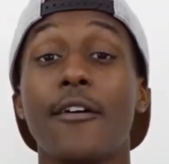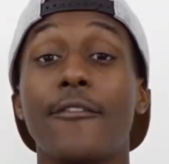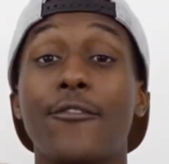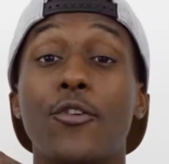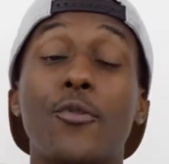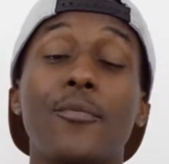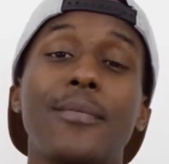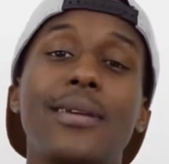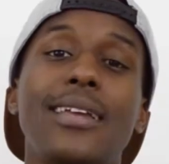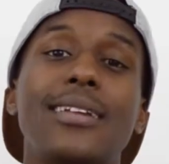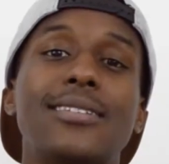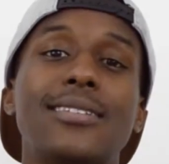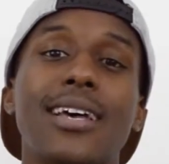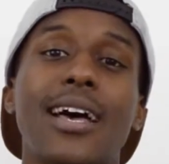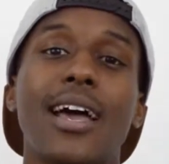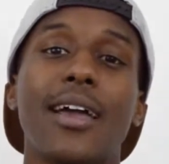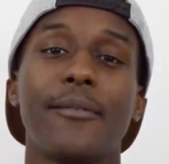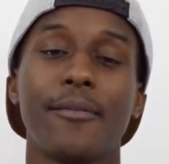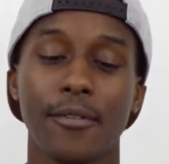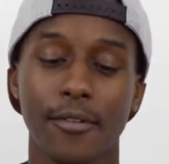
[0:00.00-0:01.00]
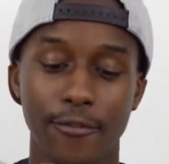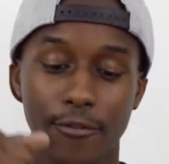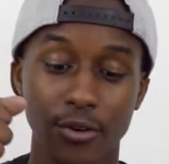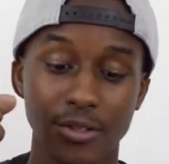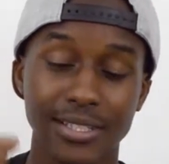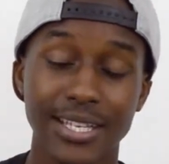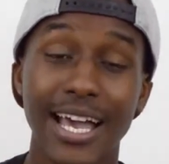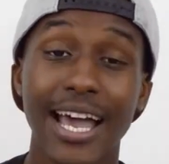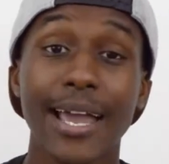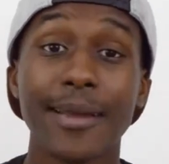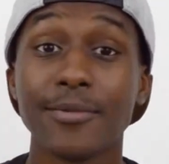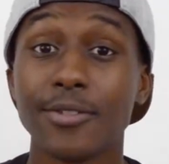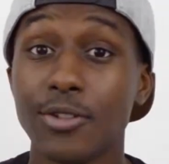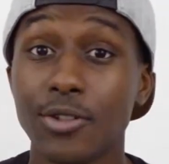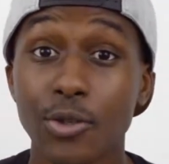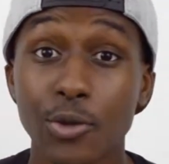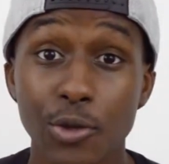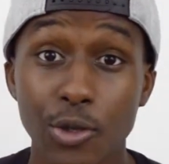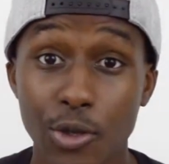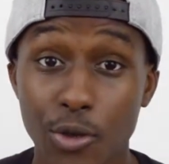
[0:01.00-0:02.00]
for me time, for time to
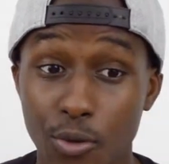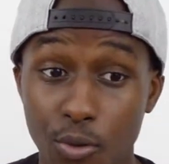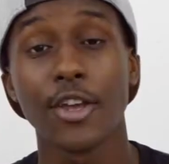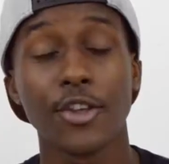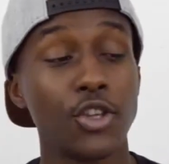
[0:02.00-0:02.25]
do you.